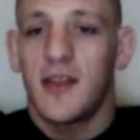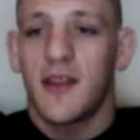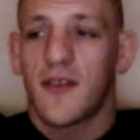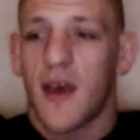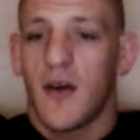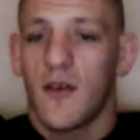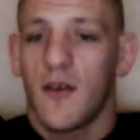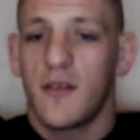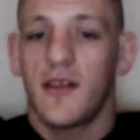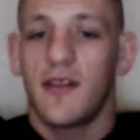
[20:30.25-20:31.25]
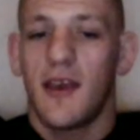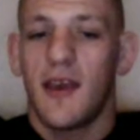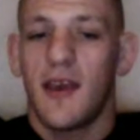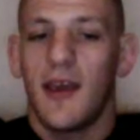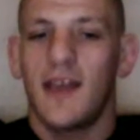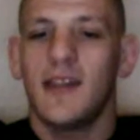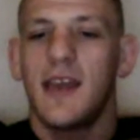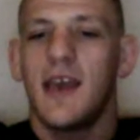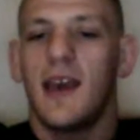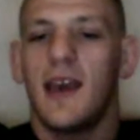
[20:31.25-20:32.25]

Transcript: That's how it